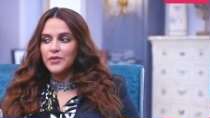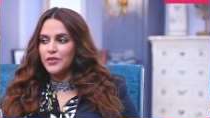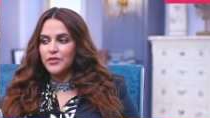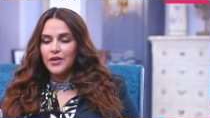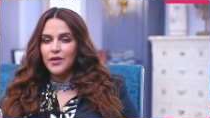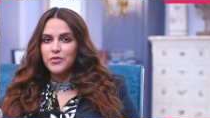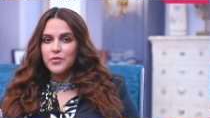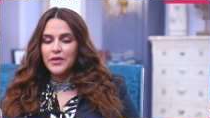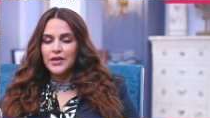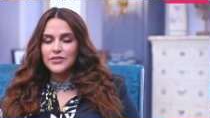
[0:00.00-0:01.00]
I'm going
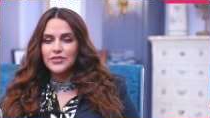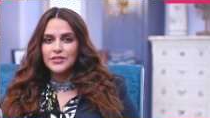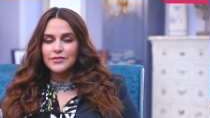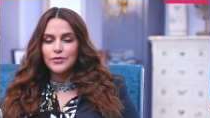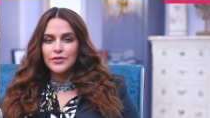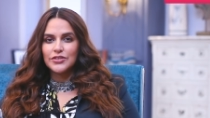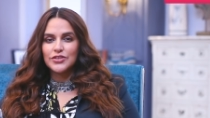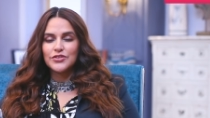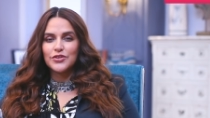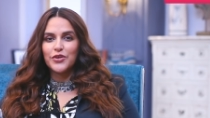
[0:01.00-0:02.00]
to be answering some
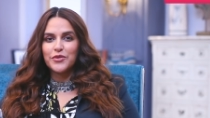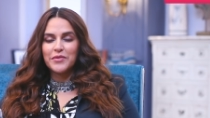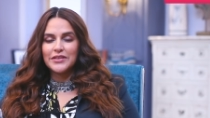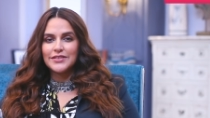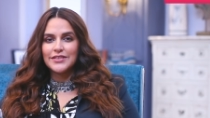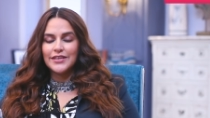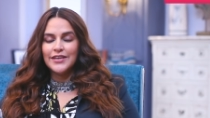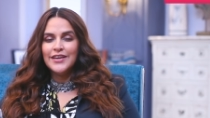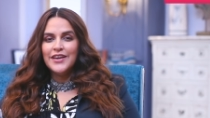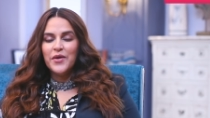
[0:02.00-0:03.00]
questions on Mother's
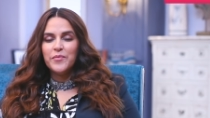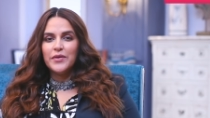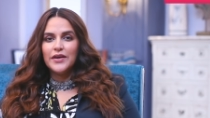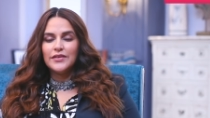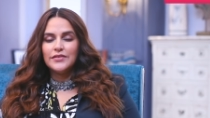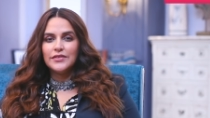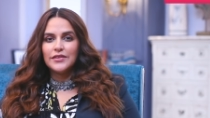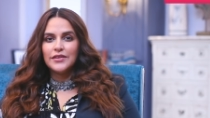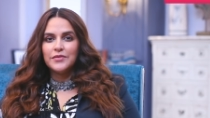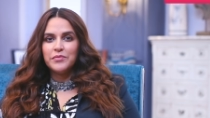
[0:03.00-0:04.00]
Day. But
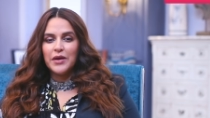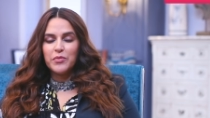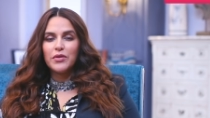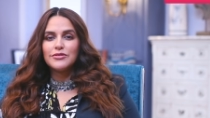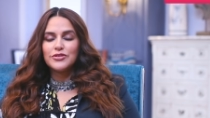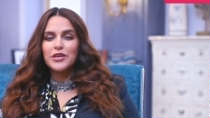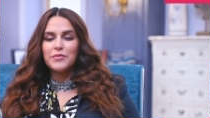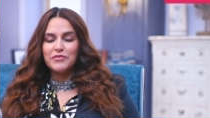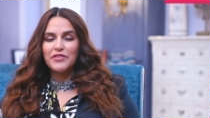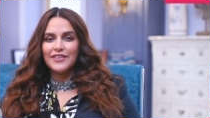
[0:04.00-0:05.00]
I promise to
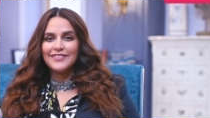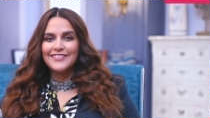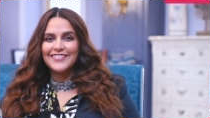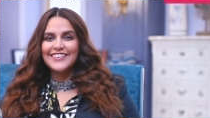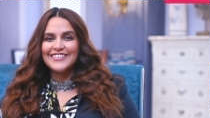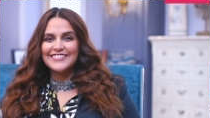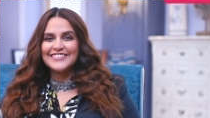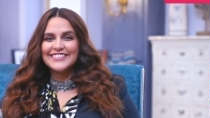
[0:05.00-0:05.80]
keep it fun. Yeah.